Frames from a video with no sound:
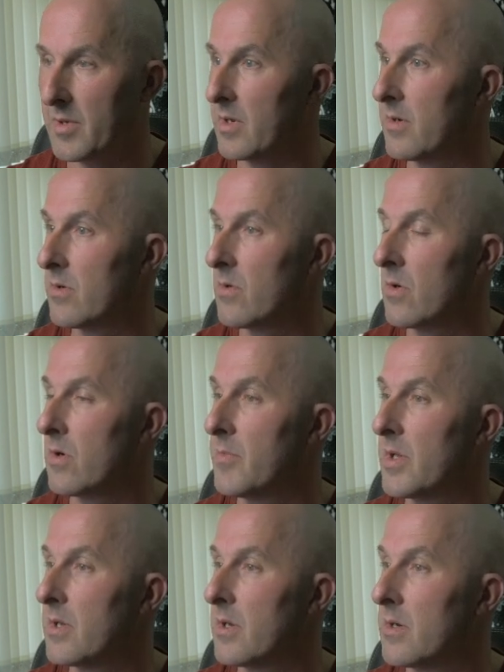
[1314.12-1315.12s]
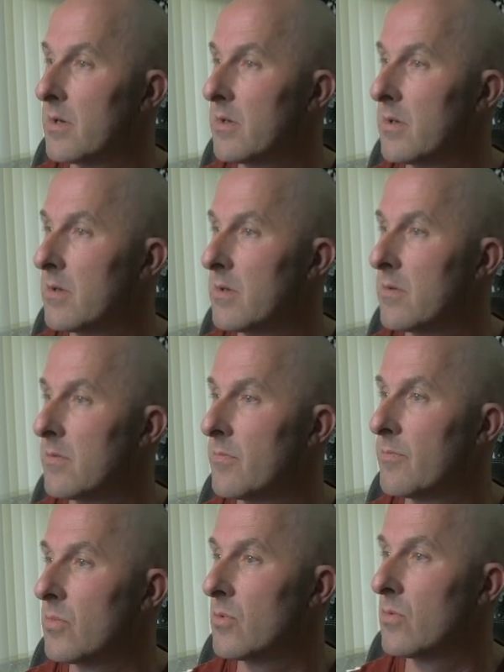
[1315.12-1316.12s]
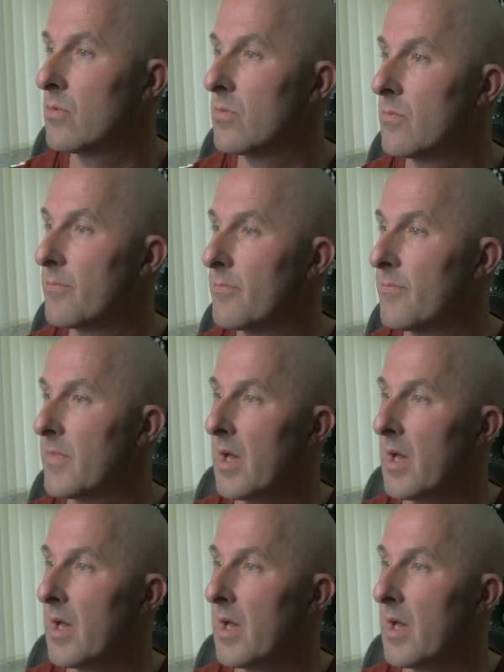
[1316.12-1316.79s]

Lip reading: in Comica, boom,